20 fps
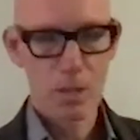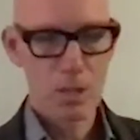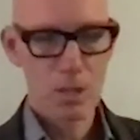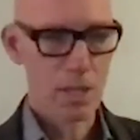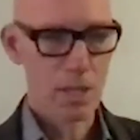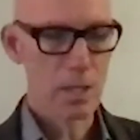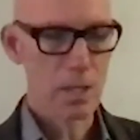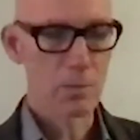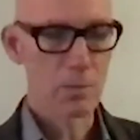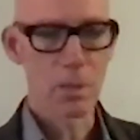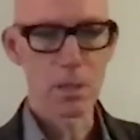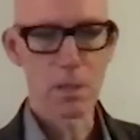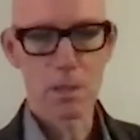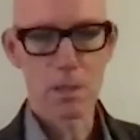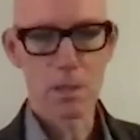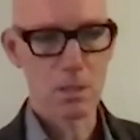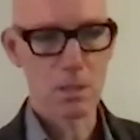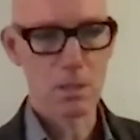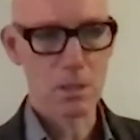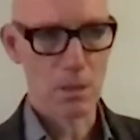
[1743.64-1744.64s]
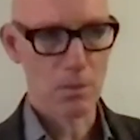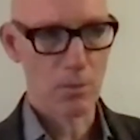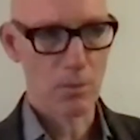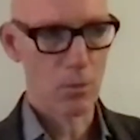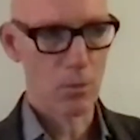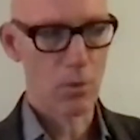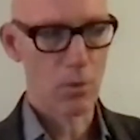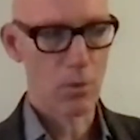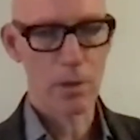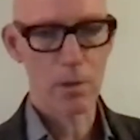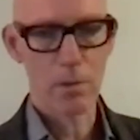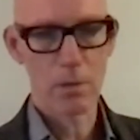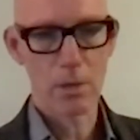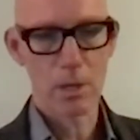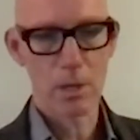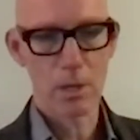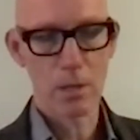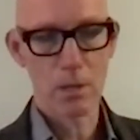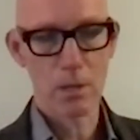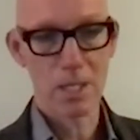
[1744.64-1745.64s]
settlements and so forth that are,
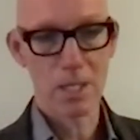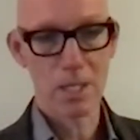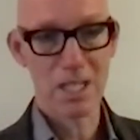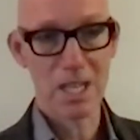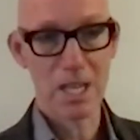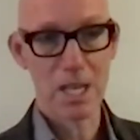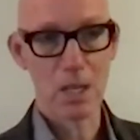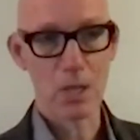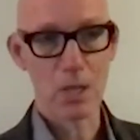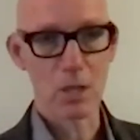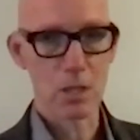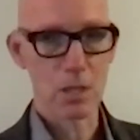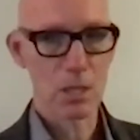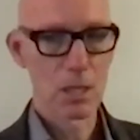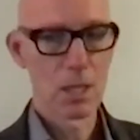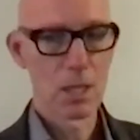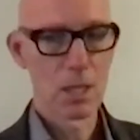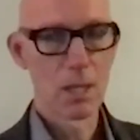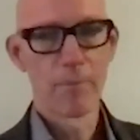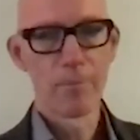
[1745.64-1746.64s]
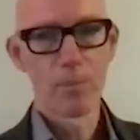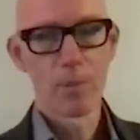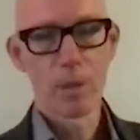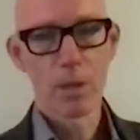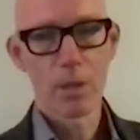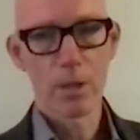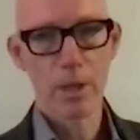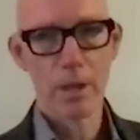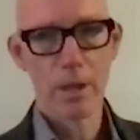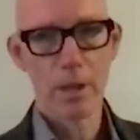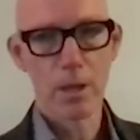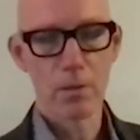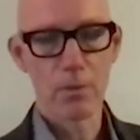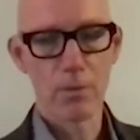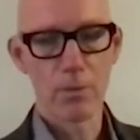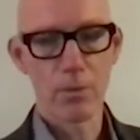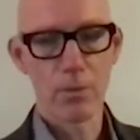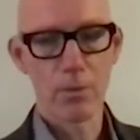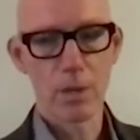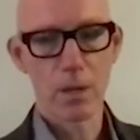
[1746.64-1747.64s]
and, and settlers that
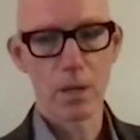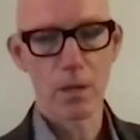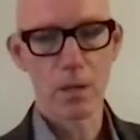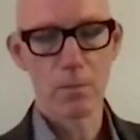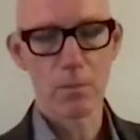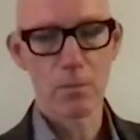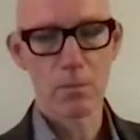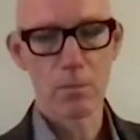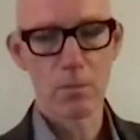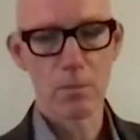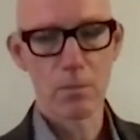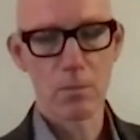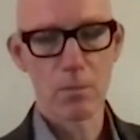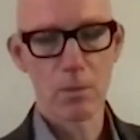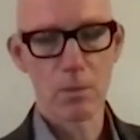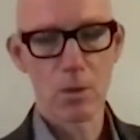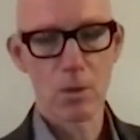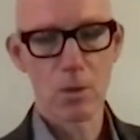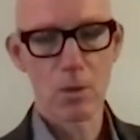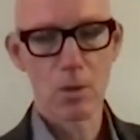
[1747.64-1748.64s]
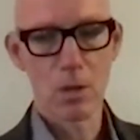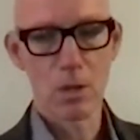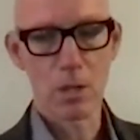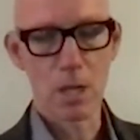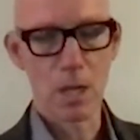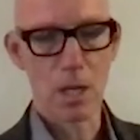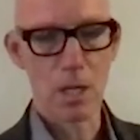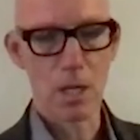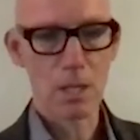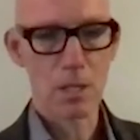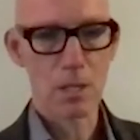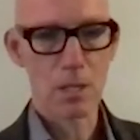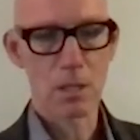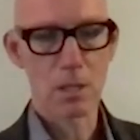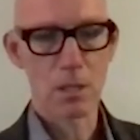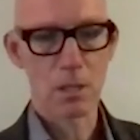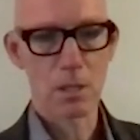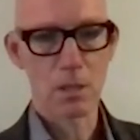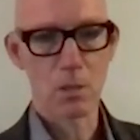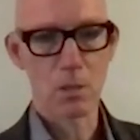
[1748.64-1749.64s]
have uh,
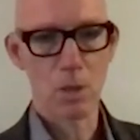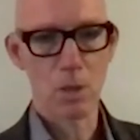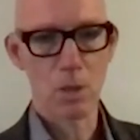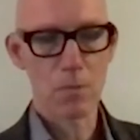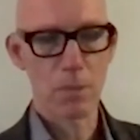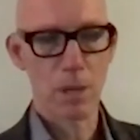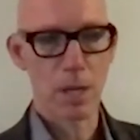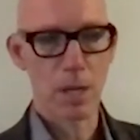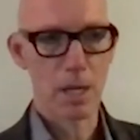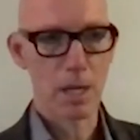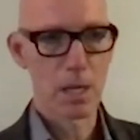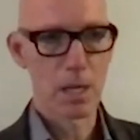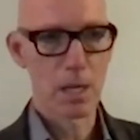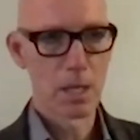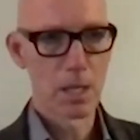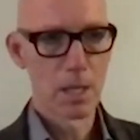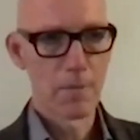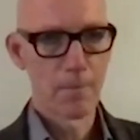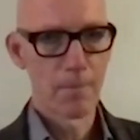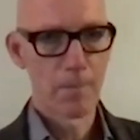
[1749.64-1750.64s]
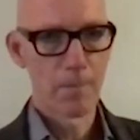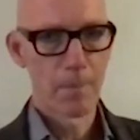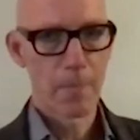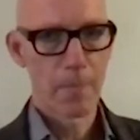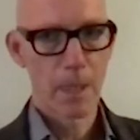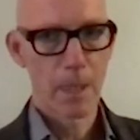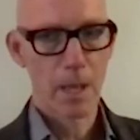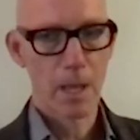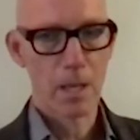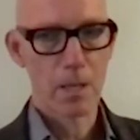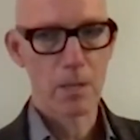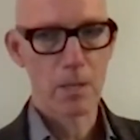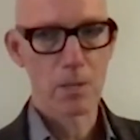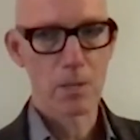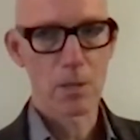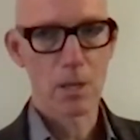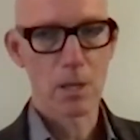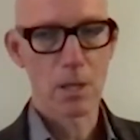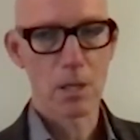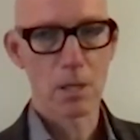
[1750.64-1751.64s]
colonized the, the, West Bank
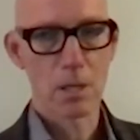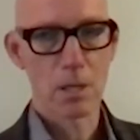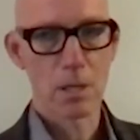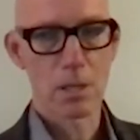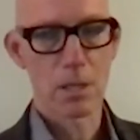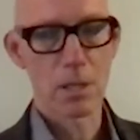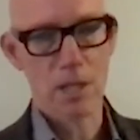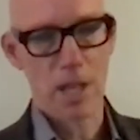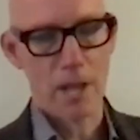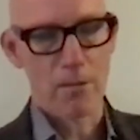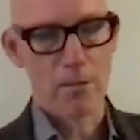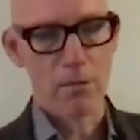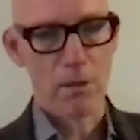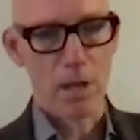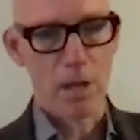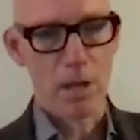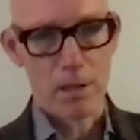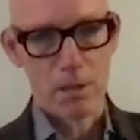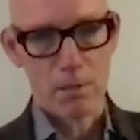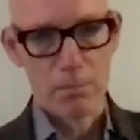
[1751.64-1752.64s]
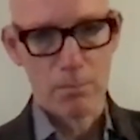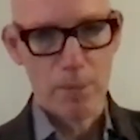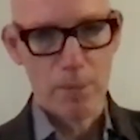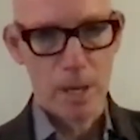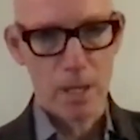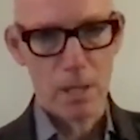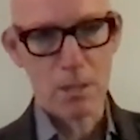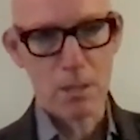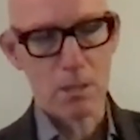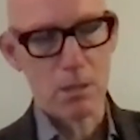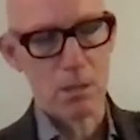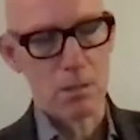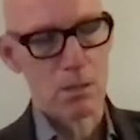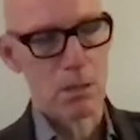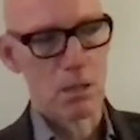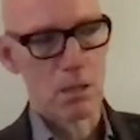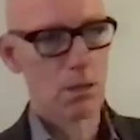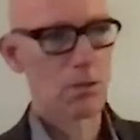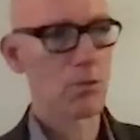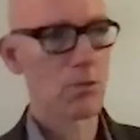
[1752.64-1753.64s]
and uh, disaggregated Palestinian
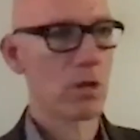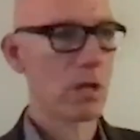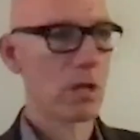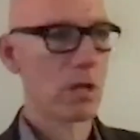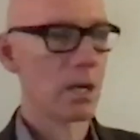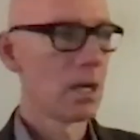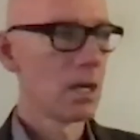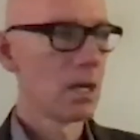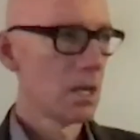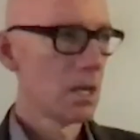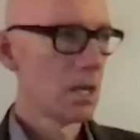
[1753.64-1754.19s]
territory